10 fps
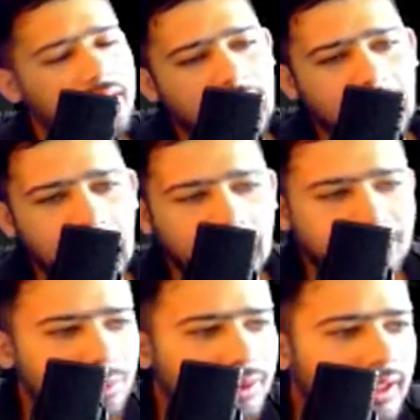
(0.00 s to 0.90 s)
Uh,
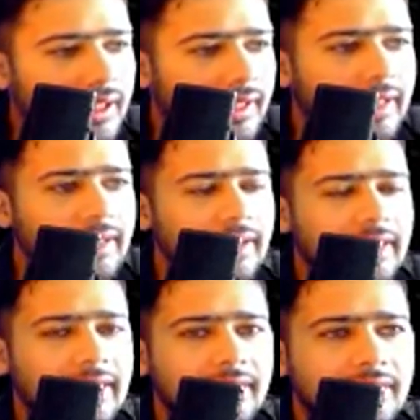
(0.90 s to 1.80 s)
absolutely correct.
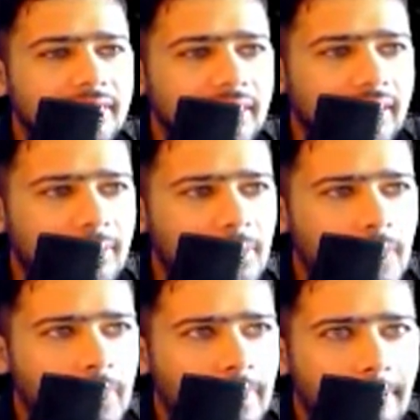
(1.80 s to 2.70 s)
It is uh,
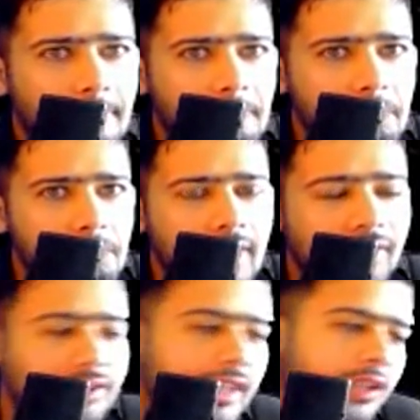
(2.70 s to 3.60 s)

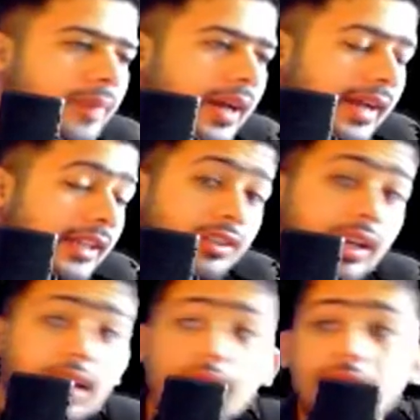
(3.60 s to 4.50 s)
the state of
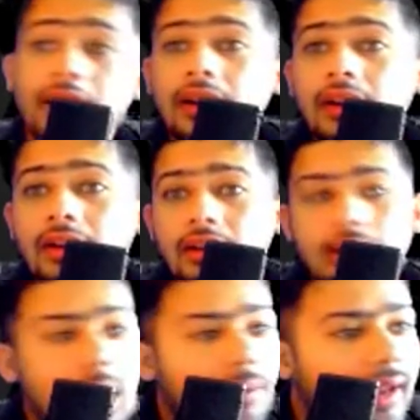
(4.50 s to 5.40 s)
Maharashtra.
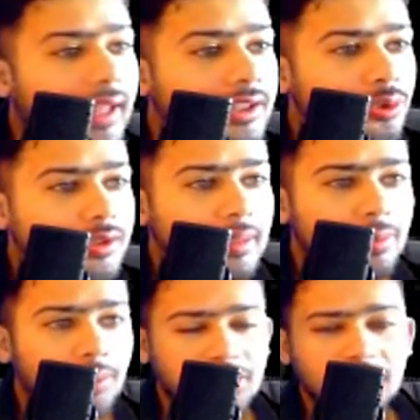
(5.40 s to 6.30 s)
Now I'll ask you some
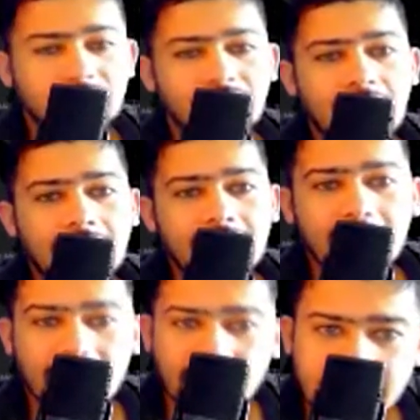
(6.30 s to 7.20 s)
questions regarding
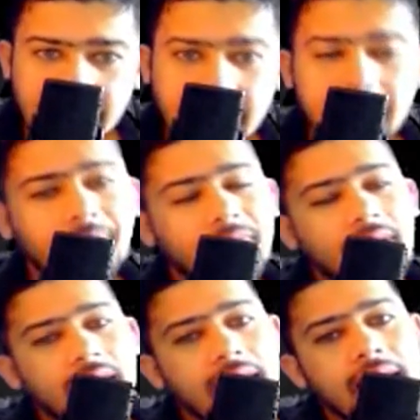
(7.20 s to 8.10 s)
another state.
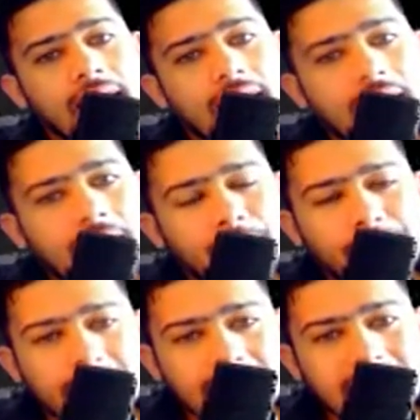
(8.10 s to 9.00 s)
Uh,
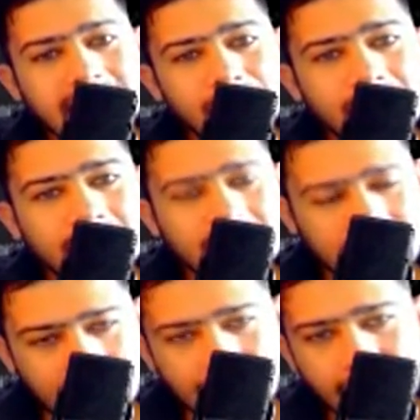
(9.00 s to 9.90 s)
please tell me a
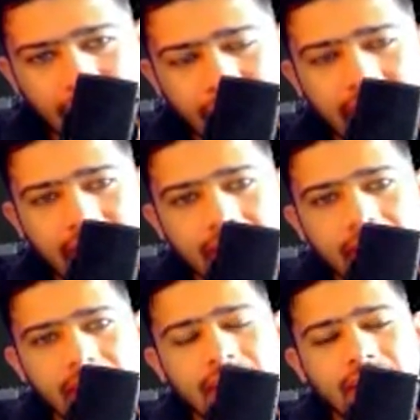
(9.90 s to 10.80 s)
state where
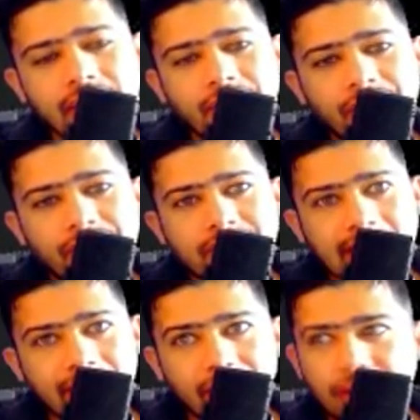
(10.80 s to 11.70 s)

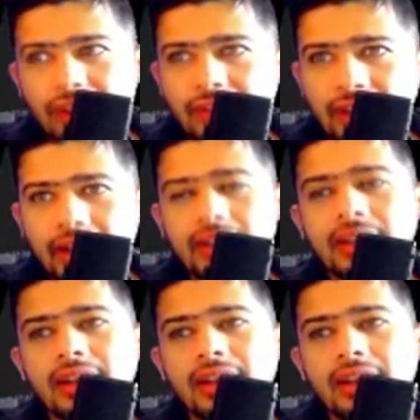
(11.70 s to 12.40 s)
where